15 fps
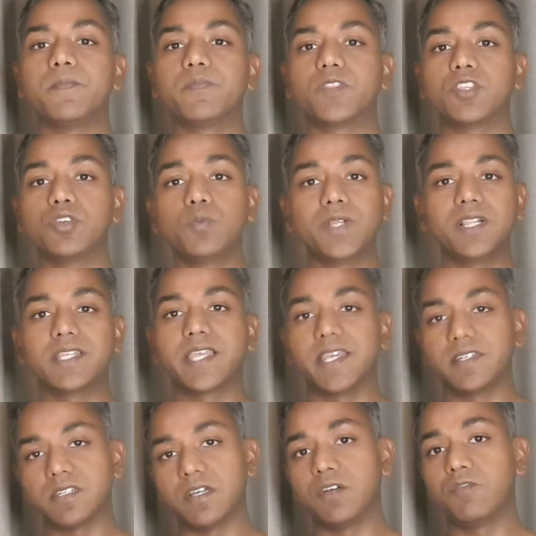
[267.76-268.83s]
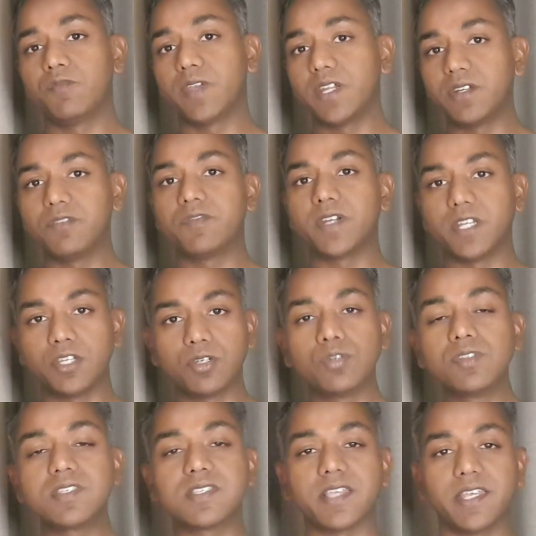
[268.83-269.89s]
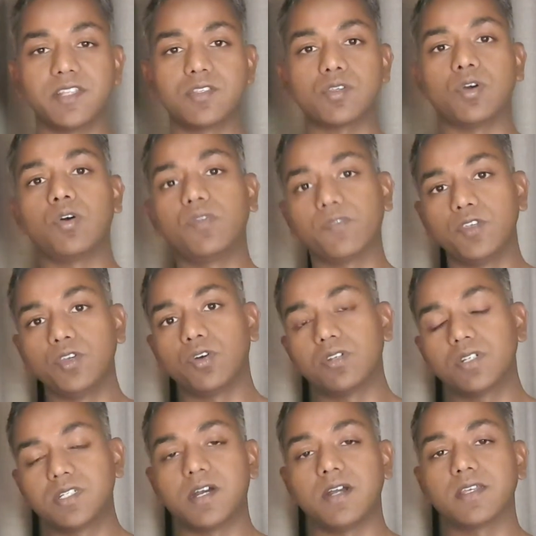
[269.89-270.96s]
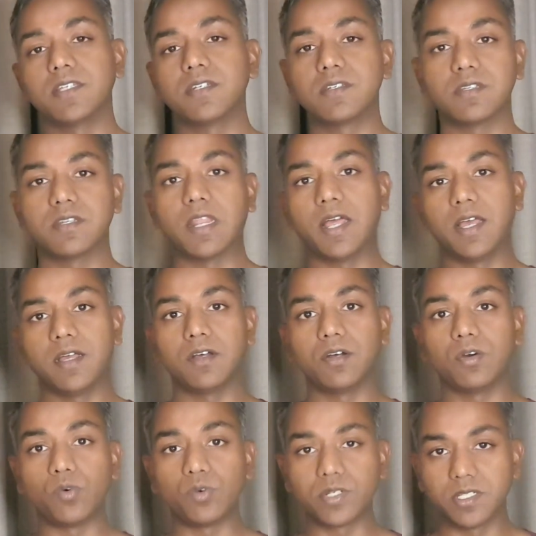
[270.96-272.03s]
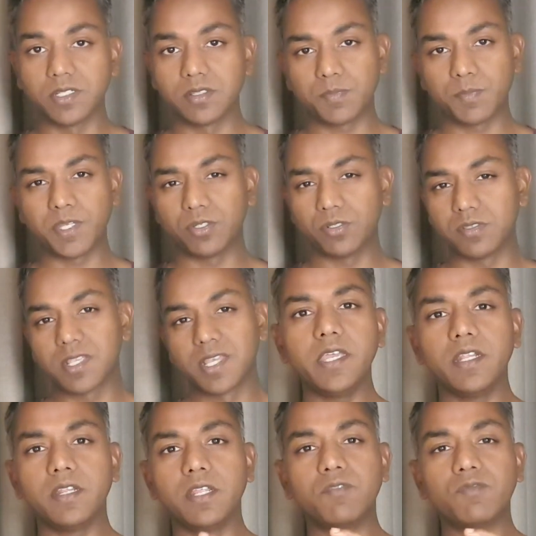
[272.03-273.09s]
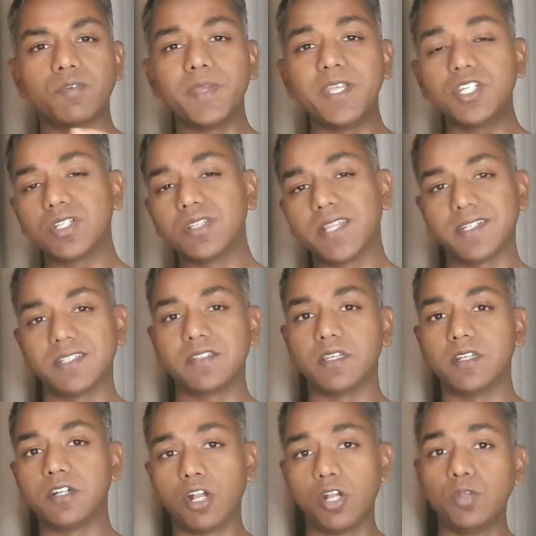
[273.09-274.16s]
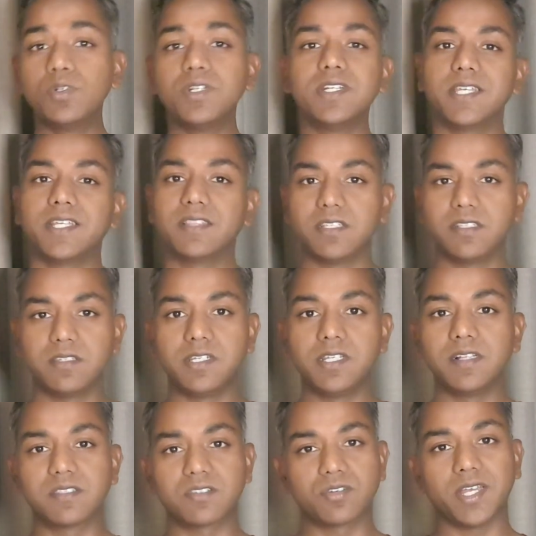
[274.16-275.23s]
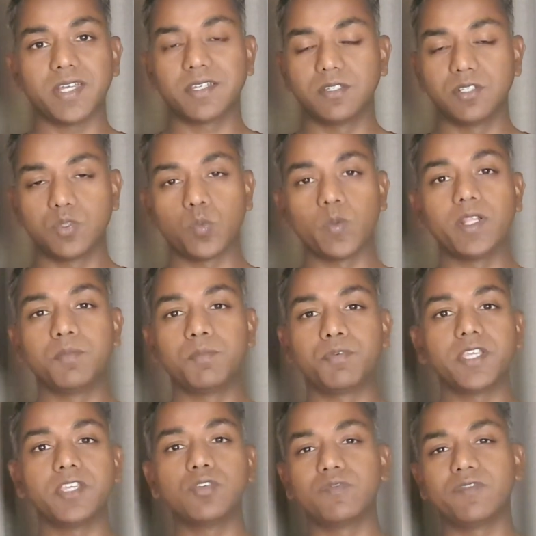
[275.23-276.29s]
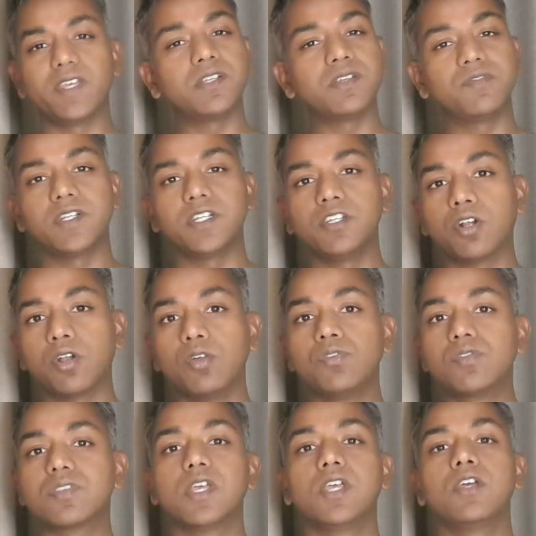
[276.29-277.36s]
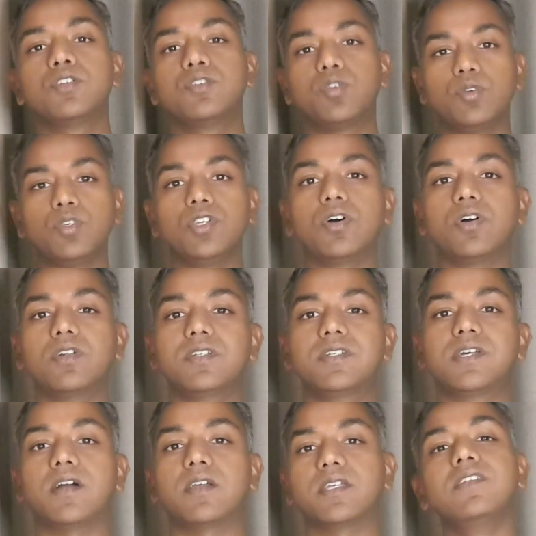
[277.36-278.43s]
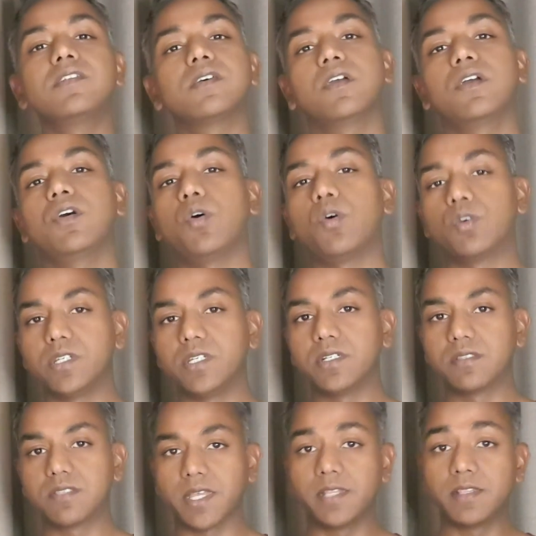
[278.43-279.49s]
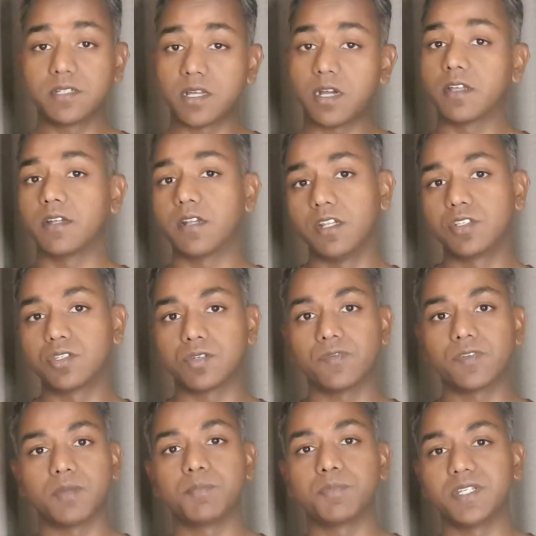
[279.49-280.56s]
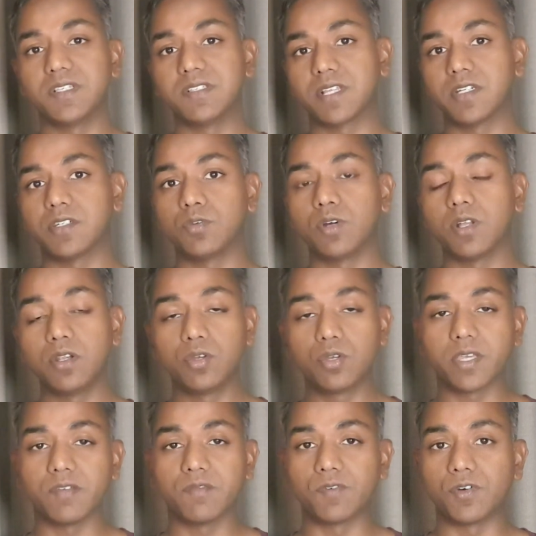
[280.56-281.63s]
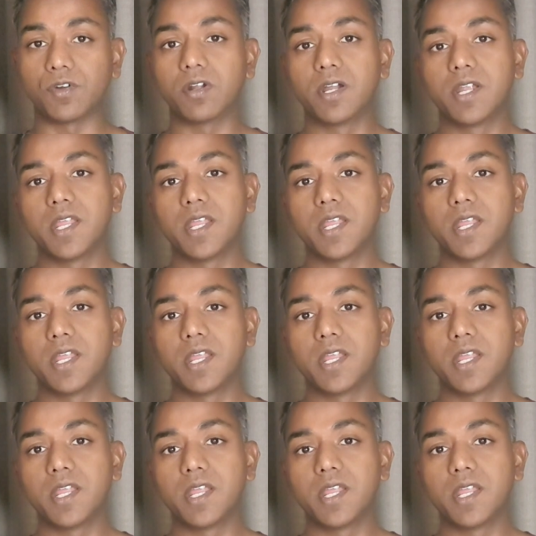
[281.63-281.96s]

you will get a very, very good sense of your target audience, because information that is included in these deals trackers will bring you very, very close to your target audience and the target list of companies that you are looking for.